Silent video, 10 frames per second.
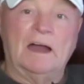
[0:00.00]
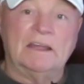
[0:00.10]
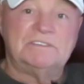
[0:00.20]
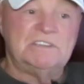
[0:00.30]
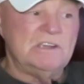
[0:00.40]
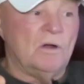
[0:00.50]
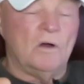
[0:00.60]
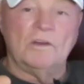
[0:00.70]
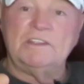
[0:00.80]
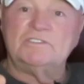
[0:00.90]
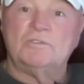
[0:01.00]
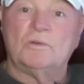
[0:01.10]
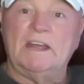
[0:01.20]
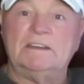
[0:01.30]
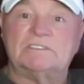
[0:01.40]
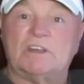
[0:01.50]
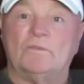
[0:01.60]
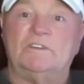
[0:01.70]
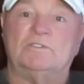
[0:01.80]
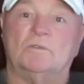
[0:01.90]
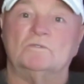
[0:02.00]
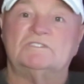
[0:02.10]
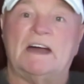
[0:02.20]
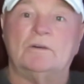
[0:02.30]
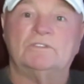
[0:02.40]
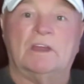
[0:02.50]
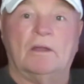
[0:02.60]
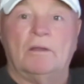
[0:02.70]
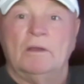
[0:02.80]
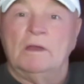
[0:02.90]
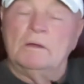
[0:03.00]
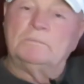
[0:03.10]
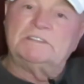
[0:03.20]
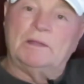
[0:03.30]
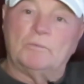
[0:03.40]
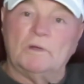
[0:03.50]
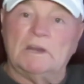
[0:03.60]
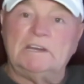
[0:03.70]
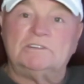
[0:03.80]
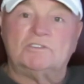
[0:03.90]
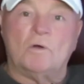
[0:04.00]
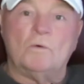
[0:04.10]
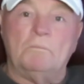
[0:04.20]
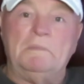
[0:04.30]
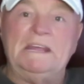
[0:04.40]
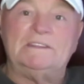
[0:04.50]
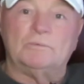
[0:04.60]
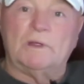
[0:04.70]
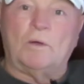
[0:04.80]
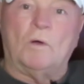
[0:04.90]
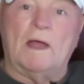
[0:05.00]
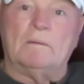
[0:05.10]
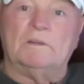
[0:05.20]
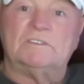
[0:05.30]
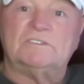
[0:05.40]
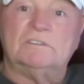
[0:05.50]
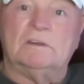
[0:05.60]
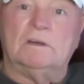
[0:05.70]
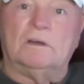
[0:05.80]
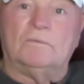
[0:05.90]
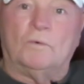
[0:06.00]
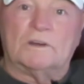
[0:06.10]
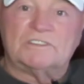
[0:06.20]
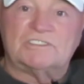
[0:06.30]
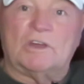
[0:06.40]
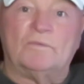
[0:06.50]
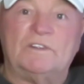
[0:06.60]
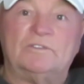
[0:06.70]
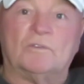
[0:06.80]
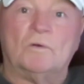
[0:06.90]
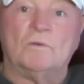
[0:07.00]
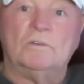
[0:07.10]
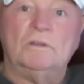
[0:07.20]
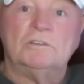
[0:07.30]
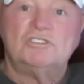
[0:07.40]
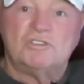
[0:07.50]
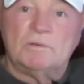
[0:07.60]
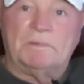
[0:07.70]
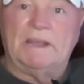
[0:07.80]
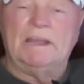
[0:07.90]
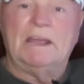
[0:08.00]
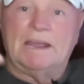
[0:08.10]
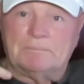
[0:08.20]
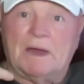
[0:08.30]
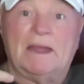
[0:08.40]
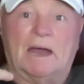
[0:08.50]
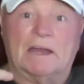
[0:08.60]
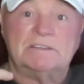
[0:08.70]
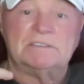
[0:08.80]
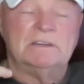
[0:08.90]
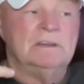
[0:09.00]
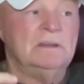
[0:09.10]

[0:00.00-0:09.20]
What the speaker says: I see all these great selfie drones out there, but they really don't meet the requirements of what a selfie drone should be in my eyes.